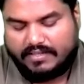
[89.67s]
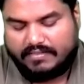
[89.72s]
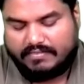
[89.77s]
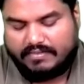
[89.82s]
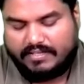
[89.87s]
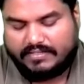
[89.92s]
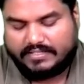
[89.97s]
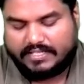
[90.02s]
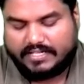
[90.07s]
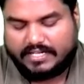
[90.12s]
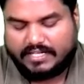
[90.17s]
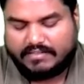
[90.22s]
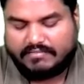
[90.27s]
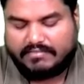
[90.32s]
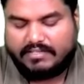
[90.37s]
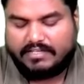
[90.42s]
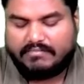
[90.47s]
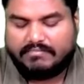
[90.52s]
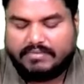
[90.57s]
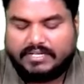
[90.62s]
These are
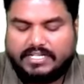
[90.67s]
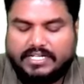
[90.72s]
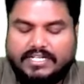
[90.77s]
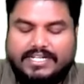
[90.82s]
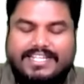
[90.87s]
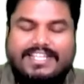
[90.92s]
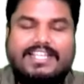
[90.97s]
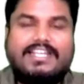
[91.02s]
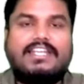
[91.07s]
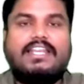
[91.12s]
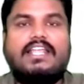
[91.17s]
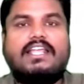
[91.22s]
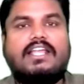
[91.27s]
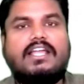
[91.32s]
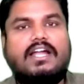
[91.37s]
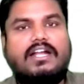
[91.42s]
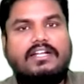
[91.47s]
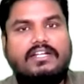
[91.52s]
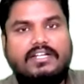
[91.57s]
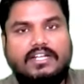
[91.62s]
nothing but DNA,
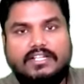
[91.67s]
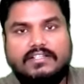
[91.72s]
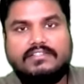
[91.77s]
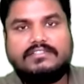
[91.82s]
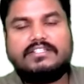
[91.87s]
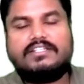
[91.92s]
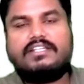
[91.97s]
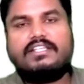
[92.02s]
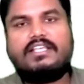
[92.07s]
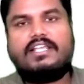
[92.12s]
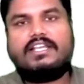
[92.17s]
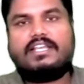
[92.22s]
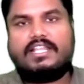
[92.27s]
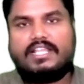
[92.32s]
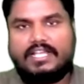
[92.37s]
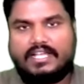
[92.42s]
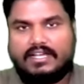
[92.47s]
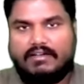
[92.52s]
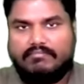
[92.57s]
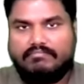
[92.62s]
condensed
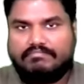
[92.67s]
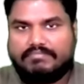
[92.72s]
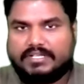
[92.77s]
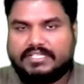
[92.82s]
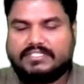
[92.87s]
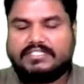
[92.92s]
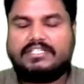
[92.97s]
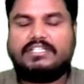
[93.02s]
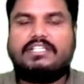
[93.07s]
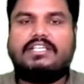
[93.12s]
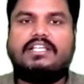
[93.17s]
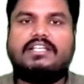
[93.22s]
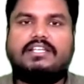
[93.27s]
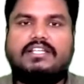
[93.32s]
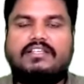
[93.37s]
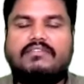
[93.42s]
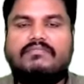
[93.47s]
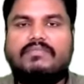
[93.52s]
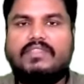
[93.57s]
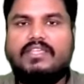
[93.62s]
DNA, compressed
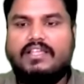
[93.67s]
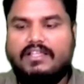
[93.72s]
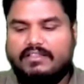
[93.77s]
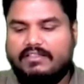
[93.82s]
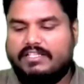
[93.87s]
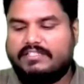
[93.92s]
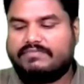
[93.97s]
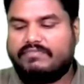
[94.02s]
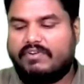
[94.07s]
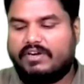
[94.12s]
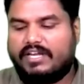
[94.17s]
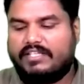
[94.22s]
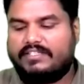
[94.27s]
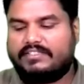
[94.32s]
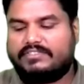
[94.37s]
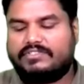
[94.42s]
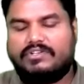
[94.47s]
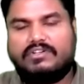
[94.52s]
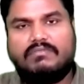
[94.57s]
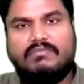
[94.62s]
DNA. This
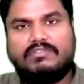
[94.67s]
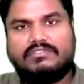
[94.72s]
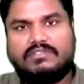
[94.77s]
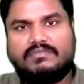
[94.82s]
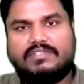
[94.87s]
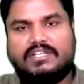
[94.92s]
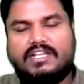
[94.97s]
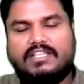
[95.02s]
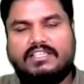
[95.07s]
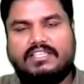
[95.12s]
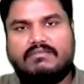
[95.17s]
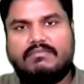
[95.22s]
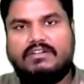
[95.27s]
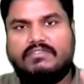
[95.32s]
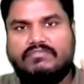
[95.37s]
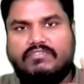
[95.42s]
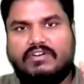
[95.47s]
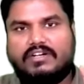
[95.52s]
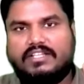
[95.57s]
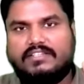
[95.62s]
46 chromosomes are nothing
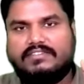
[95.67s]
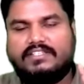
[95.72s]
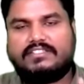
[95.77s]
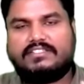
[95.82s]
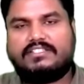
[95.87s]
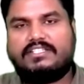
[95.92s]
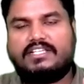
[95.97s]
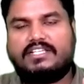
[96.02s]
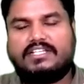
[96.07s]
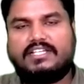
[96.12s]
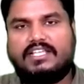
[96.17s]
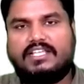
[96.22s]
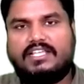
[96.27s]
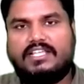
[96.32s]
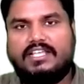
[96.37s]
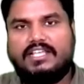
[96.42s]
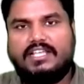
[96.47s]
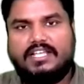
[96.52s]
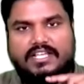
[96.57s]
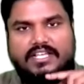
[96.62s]
but 46 DNA.
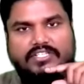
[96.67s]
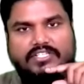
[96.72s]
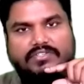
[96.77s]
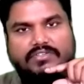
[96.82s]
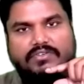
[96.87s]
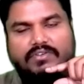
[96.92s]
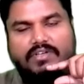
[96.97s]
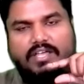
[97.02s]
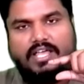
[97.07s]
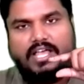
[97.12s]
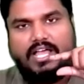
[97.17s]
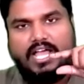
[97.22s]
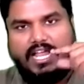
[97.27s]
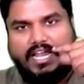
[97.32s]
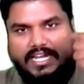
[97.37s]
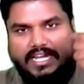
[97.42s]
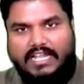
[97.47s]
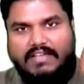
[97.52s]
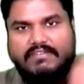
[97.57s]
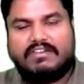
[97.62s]
So,
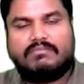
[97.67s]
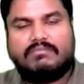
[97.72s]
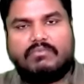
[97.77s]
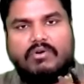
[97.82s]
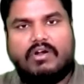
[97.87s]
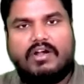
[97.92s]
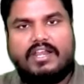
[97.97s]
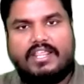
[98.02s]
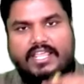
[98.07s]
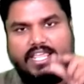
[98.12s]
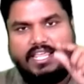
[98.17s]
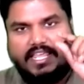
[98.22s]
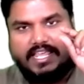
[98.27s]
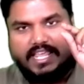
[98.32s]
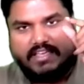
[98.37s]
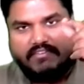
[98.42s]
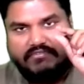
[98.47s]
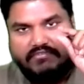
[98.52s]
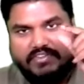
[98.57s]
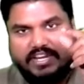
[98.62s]
in our
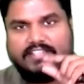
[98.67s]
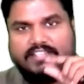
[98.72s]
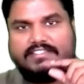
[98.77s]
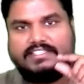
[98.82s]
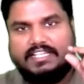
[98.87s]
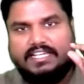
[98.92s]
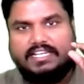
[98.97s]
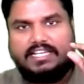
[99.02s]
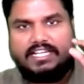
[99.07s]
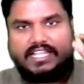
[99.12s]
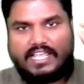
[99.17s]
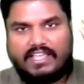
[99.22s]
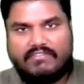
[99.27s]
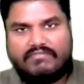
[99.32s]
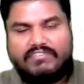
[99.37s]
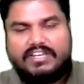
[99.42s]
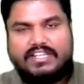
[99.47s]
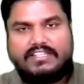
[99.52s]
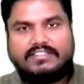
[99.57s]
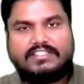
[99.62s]
body, every cell,
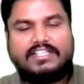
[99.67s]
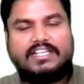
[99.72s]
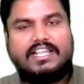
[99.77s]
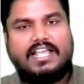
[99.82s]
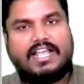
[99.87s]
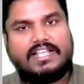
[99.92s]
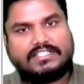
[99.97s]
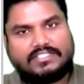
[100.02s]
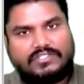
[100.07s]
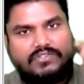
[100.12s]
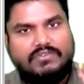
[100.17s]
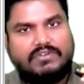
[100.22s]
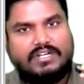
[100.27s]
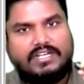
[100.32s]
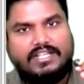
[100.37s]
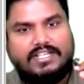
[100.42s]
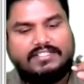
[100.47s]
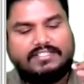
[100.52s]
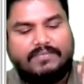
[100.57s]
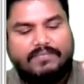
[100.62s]
every cell has
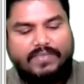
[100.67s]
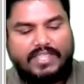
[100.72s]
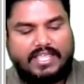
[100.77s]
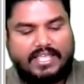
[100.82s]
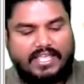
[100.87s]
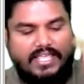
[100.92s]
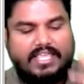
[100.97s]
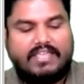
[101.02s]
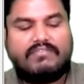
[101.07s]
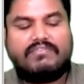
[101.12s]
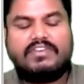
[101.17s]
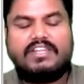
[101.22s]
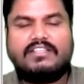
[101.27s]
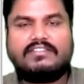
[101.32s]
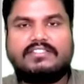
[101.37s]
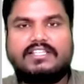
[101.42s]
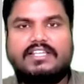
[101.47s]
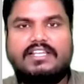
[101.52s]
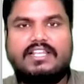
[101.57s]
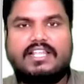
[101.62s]
nucleus, every
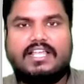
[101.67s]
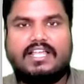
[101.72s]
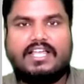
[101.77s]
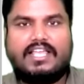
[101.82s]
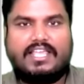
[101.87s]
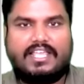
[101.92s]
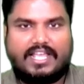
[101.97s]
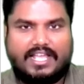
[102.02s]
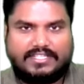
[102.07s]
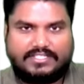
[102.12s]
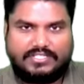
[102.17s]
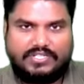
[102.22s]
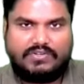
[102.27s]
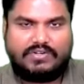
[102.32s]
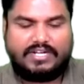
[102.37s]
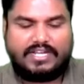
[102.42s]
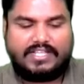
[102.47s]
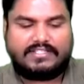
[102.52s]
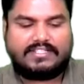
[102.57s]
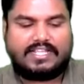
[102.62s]
cell has
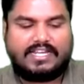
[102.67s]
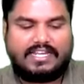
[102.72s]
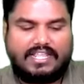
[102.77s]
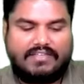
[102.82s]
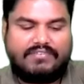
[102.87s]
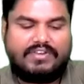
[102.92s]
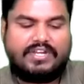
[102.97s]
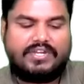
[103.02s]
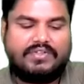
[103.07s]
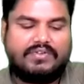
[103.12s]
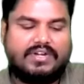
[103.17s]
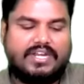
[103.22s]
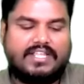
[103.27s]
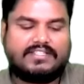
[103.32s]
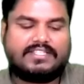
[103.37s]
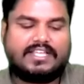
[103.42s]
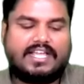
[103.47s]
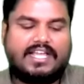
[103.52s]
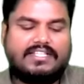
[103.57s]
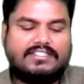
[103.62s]
nucleus and every
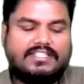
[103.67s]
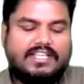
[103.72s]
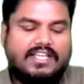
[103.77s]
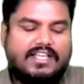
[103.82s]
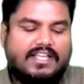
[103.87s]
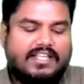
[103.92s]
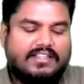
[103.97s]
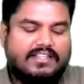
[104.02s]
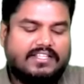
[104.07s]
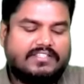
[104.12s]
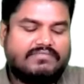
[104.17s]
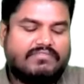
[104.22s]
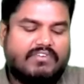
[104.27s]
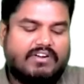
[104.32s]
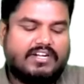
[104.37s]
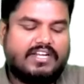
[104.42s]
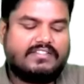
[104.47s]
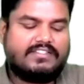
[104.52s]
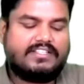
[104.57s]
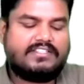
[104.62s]
nucleus has this
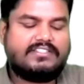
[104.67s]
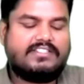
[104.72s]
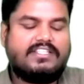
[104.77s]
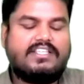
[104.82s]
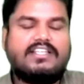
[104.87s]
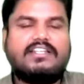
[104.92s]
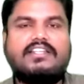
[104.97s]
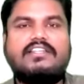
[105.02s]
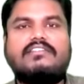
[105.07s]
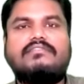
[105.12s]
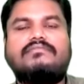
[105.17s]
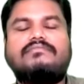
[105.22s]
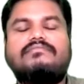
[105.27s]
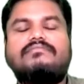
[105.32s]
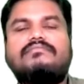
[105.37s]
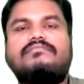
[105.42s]
46 DNA